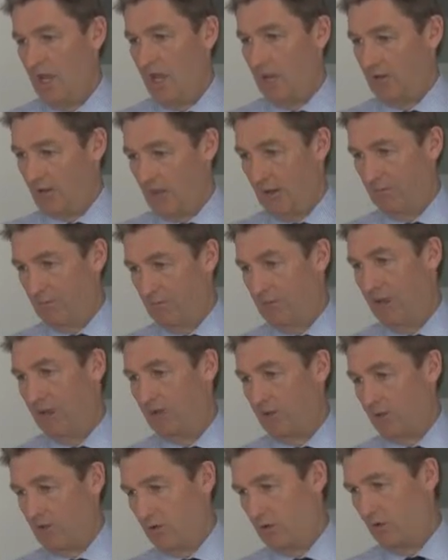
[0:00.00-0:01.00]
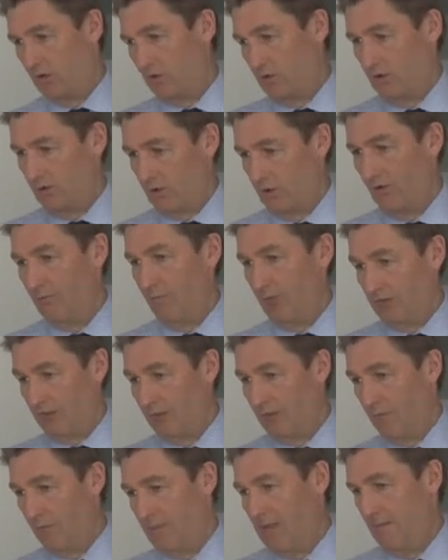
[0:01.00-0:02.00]
and comes back to talk to the government
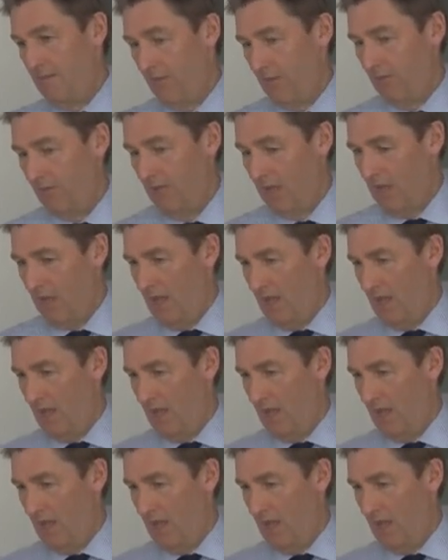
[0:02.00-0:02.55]
and the people,